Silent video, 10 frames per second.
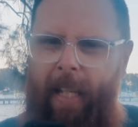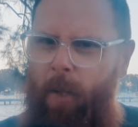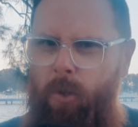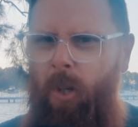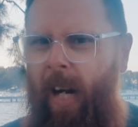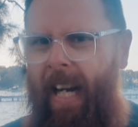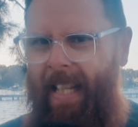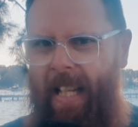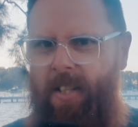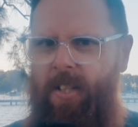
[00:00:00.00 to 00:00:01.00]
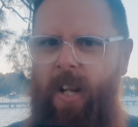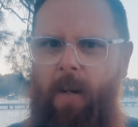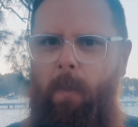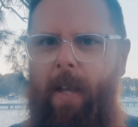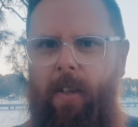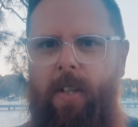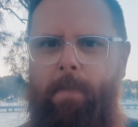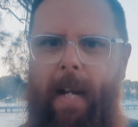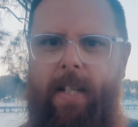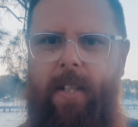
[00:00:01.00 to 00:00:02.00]
He'll try it and then decide whether it
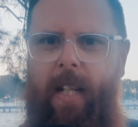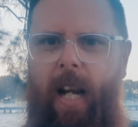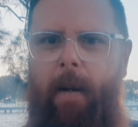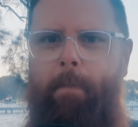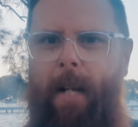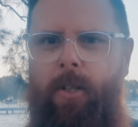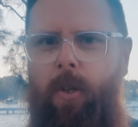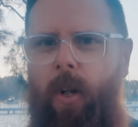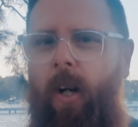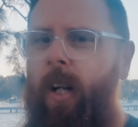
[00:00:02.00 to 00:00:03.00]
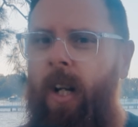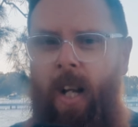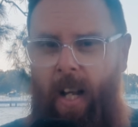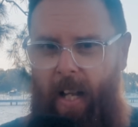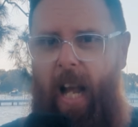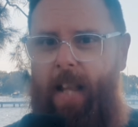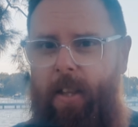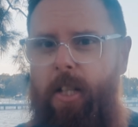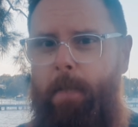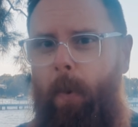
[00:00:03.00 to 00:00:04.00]
makes the car better or not. At
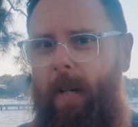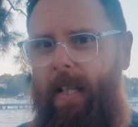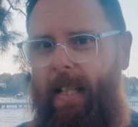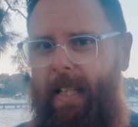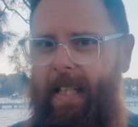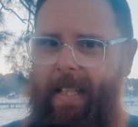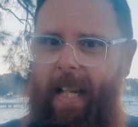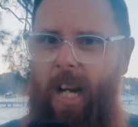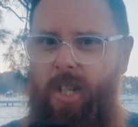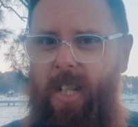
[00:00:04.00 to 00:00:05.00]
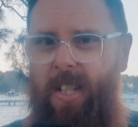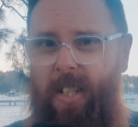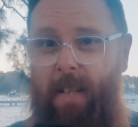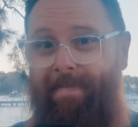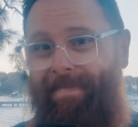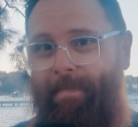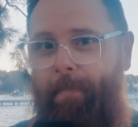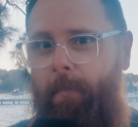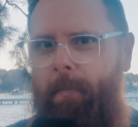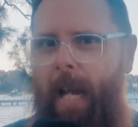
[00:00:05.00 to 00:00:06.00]
this point, the indication is that
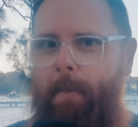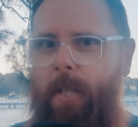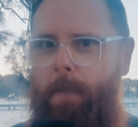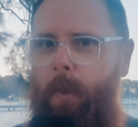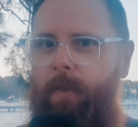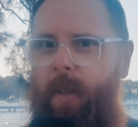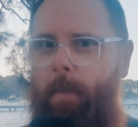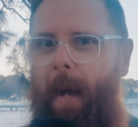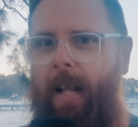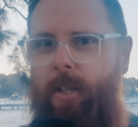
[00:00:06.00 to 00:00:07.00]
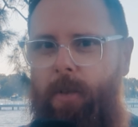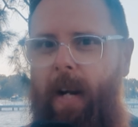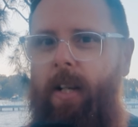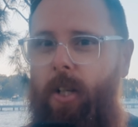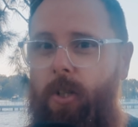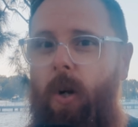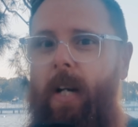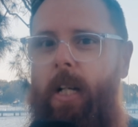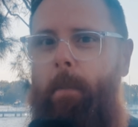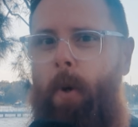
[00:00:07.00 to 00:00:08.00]
maybe it's moved the balance around and not
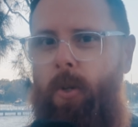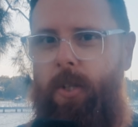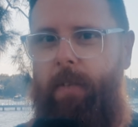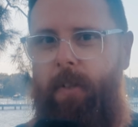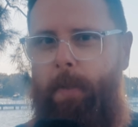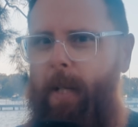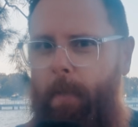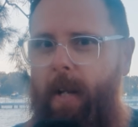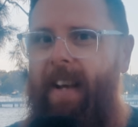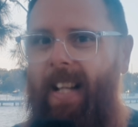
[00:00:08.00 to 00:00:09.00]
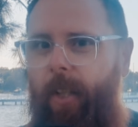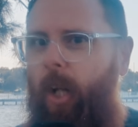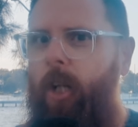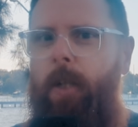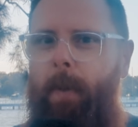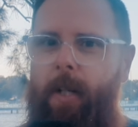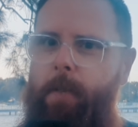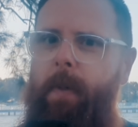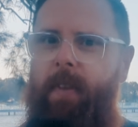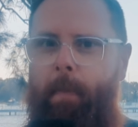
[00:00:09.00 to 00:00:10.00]
in a positive respect. It might have added load, but it's
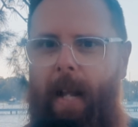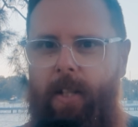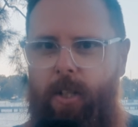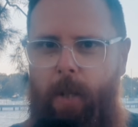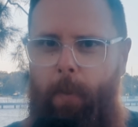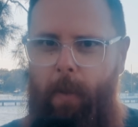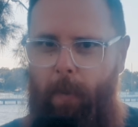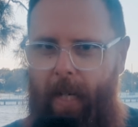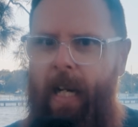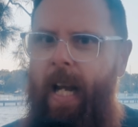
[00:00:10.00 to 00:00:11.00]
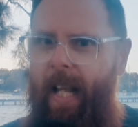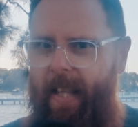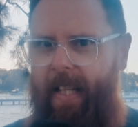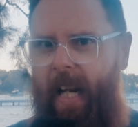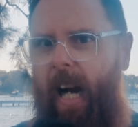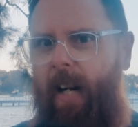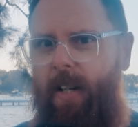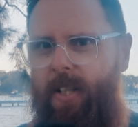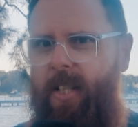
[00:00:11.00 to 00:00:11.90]
moved the balance to the point where the car is